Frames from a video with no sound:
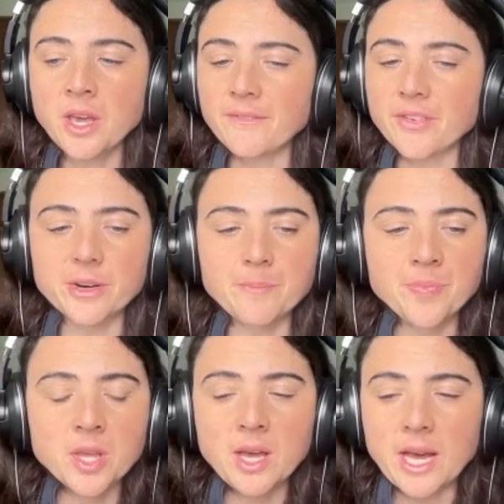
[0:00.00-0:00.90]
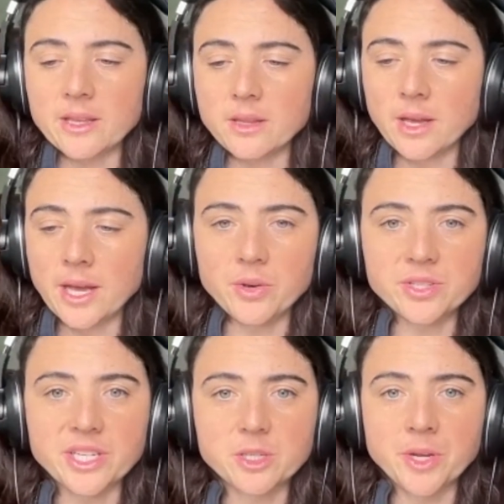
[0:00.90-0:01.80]
for I always
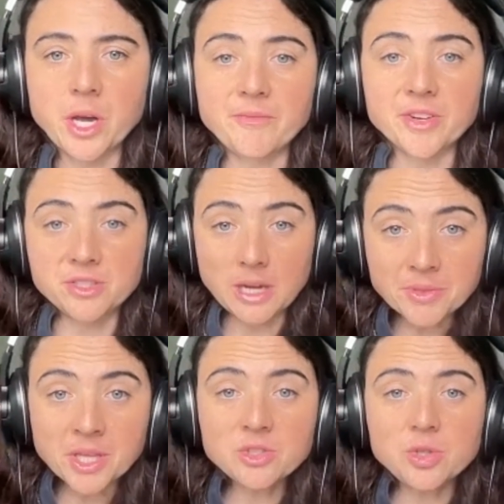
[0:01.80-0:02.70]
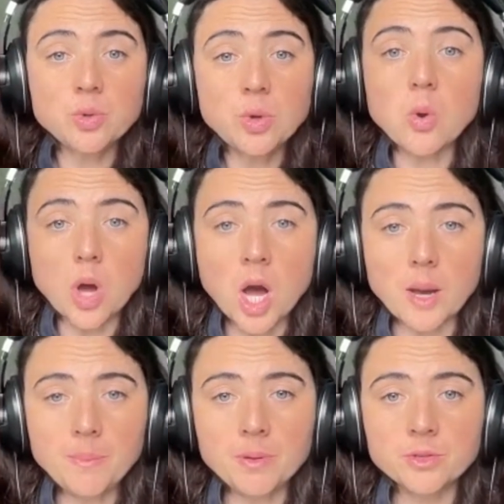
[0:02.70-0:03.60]
like to bring up for something to go
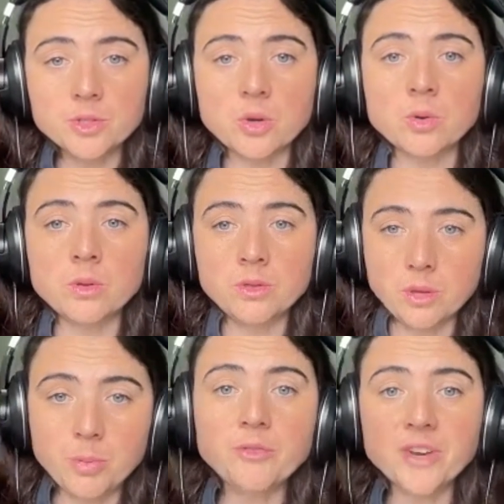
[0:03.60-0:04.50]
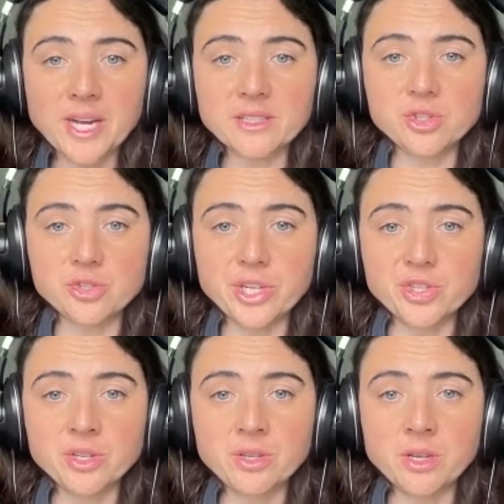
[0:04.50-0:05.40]
up, so the PUFA
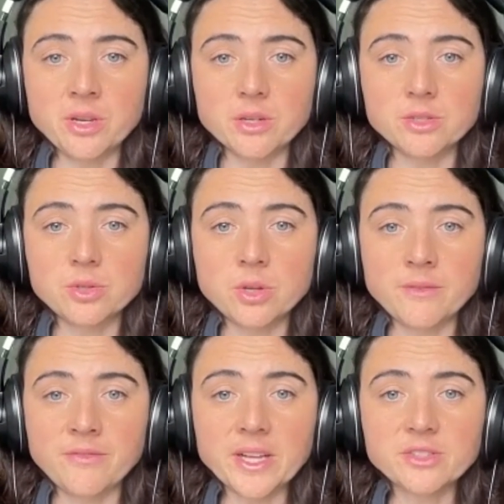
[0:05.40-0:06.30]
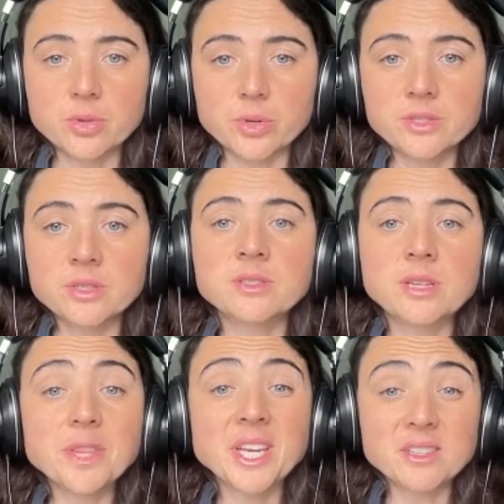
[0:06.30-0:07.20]
concentration in our fat stores,
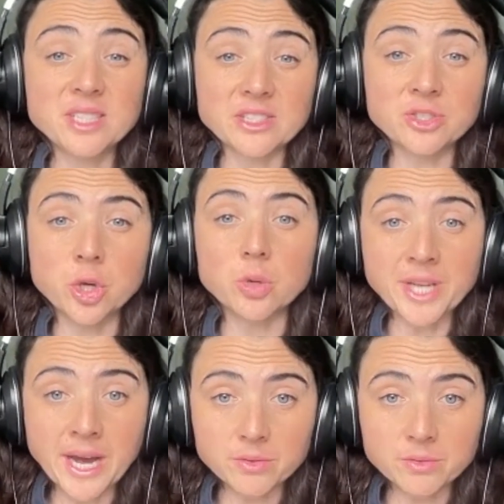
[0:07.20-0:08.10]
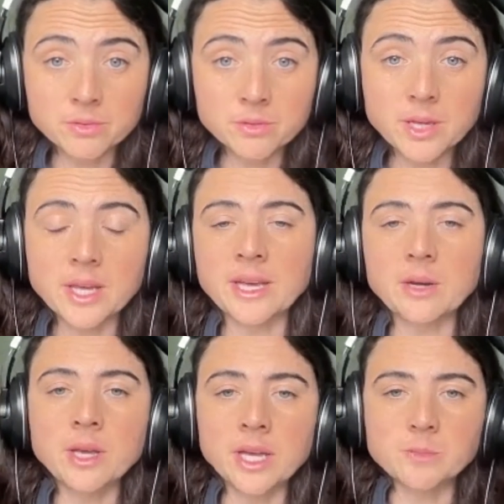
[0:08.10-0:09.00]
something else has to go down, and
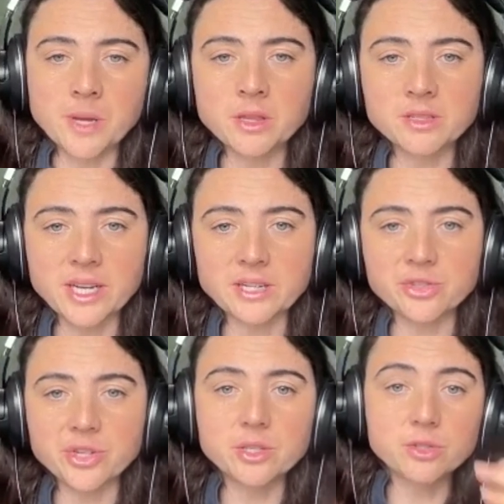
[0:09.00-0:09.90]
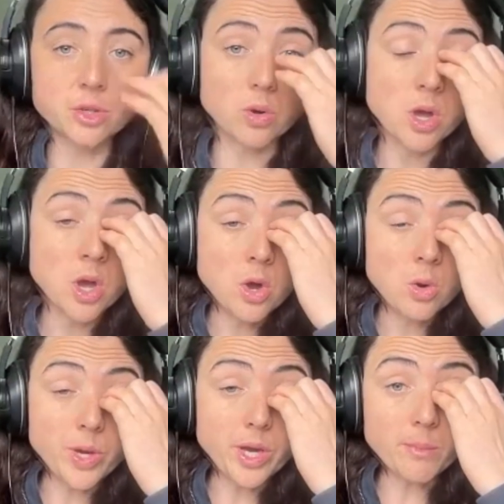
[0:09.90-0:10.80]
that has been the saturated. So
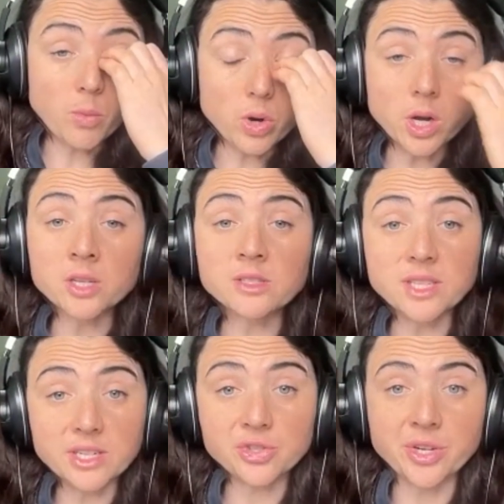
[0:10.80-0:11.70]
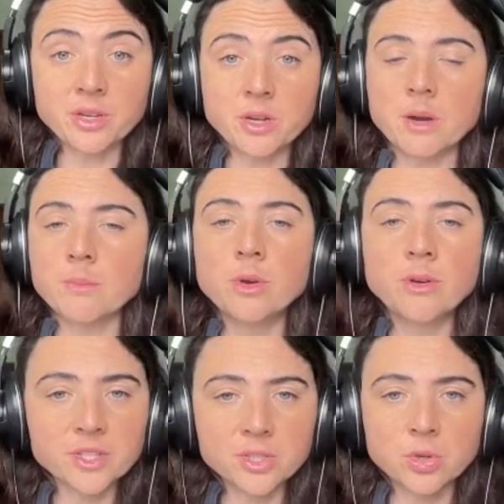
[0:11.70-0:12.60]
we are more unsaturated. Our
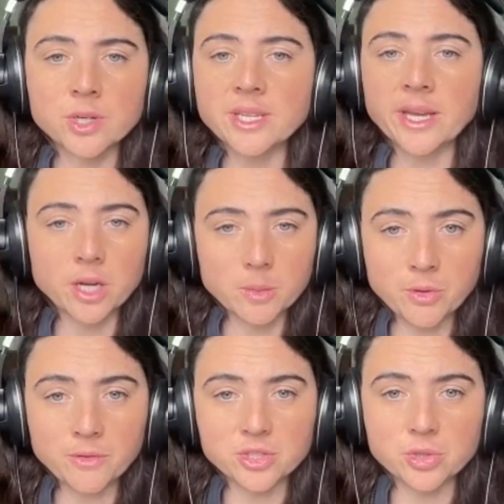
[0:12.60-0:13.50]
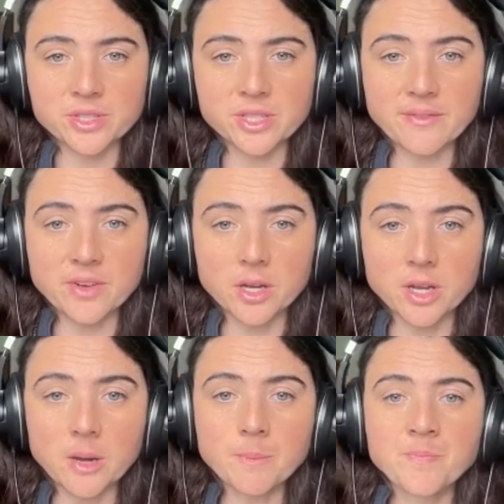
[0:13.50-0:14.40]
MUFA stores and our PUFA stores have gone
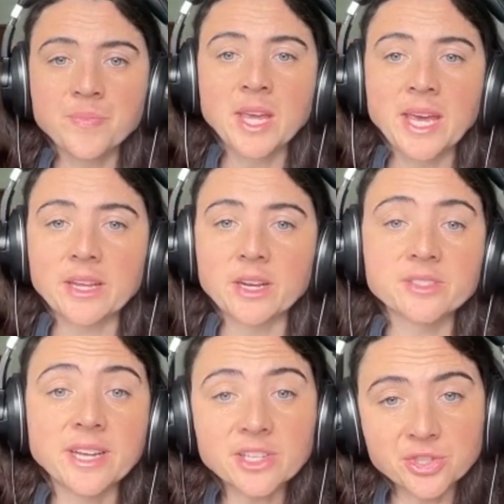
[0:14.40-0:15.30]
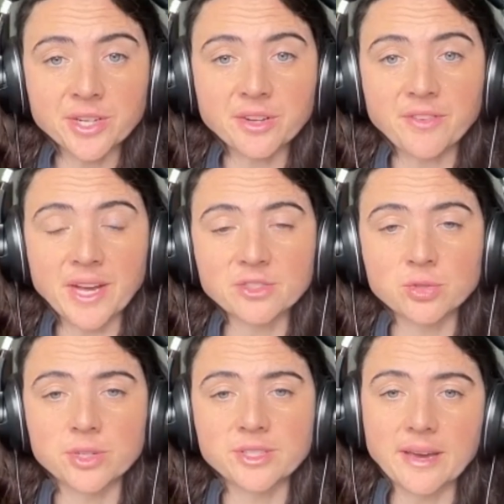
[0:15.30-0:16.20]
up, and our saturated fat
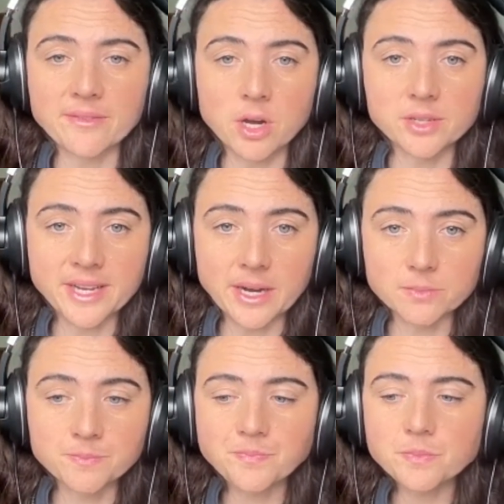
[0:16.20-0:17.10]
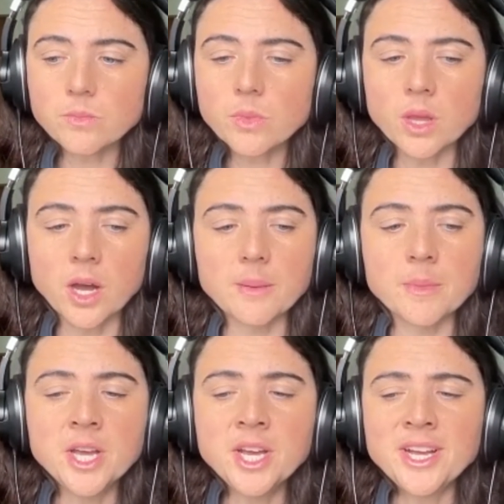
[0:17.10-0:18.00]
stores have gone down. Um,
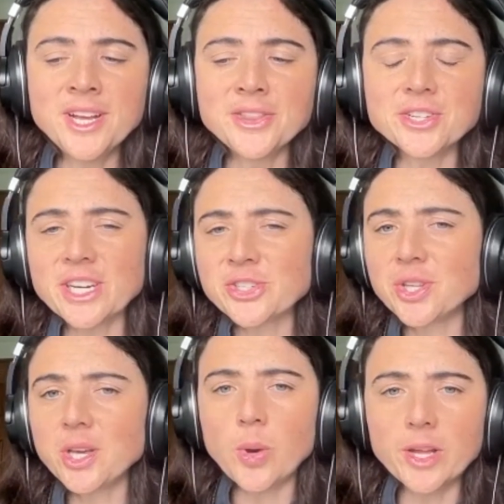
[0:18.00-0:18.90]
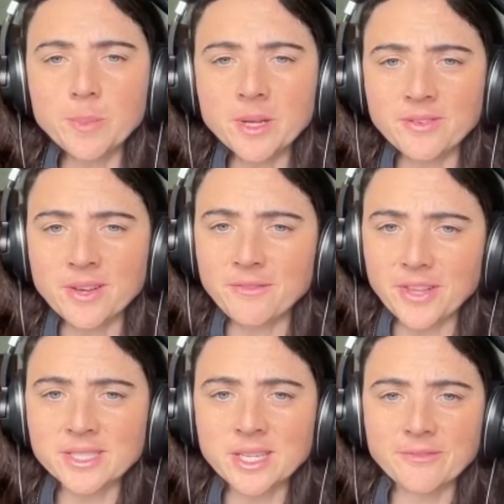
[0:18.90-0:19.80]
there's actually quite a bit of
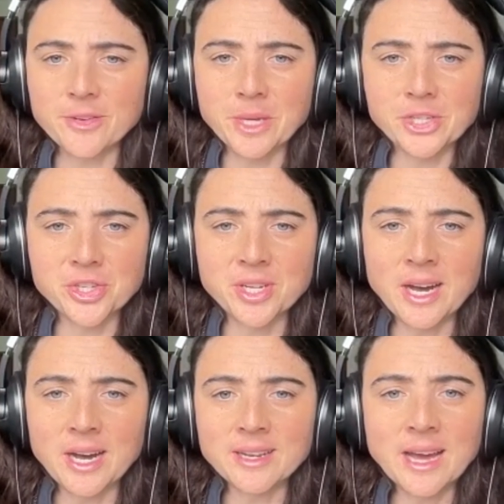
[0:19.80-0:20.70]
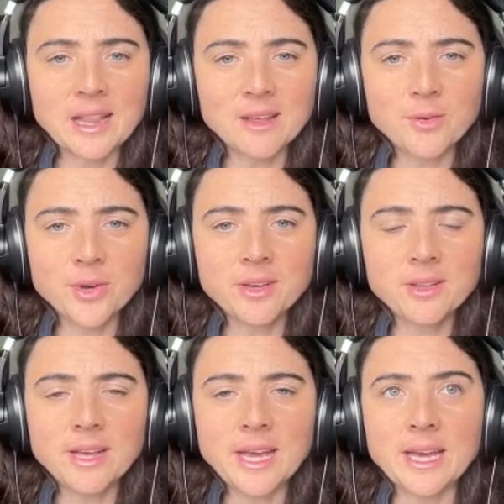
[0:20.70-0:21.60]
conflicting information on olive
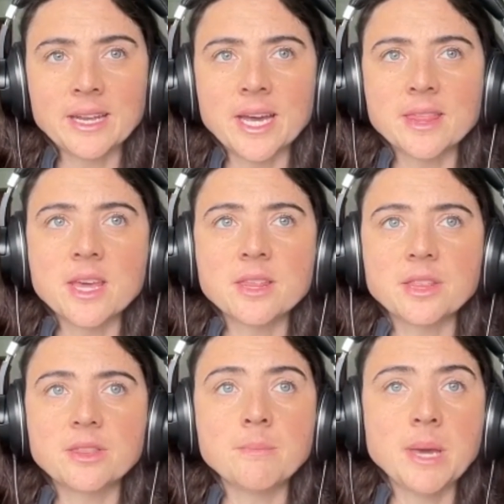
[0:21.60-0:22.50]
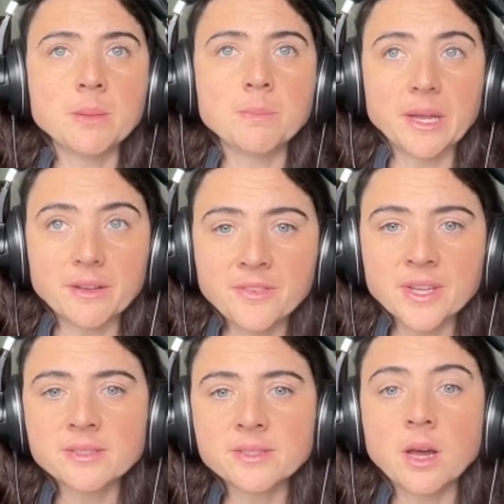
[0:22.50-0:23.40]
oil, and I think that the main
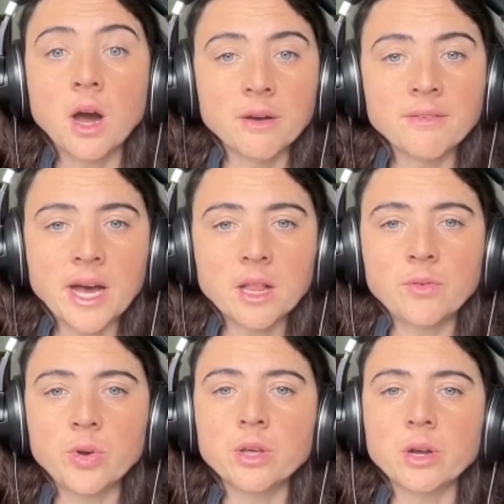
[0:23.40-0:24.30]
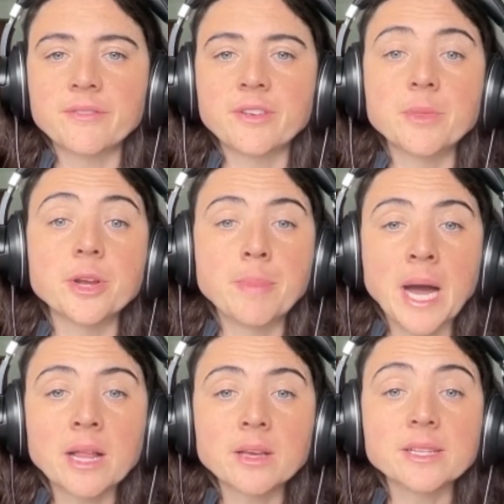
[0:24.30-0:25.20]
benefits of olive oil are from the
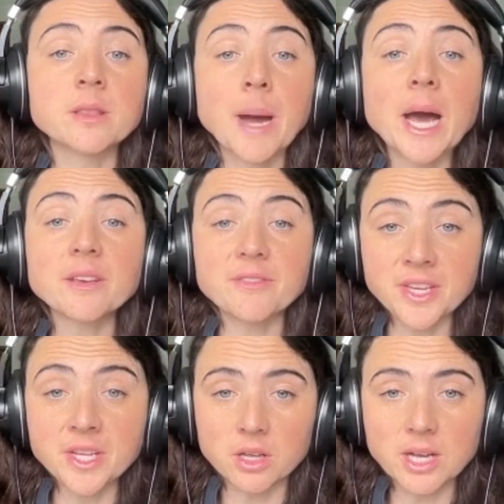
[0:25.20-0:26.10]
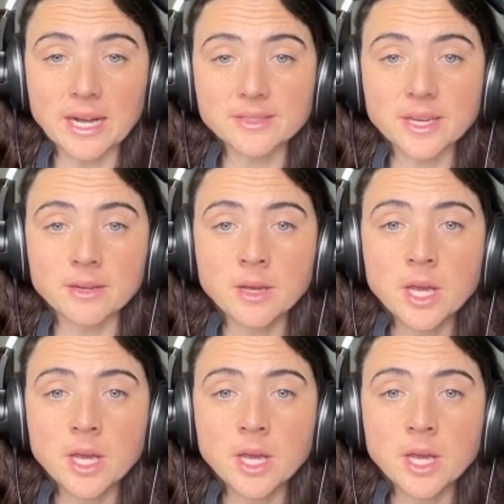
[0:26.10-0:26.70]
polyphenol content.